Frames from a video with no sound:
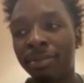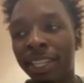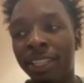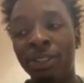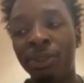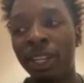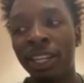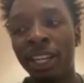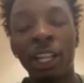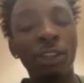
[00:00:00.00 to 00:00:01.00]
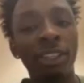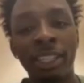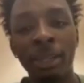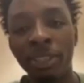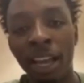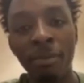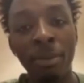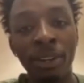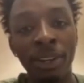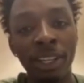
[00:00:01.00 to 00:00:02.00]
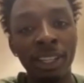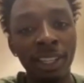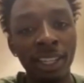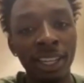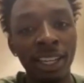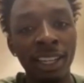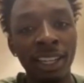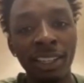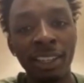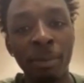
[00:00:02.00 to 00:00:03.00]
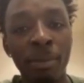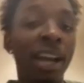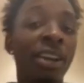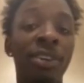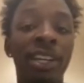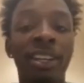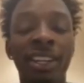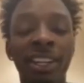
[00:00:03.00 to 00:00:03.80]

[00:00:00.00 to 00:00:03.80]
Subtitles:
this is one of the closest teams I've been in my career.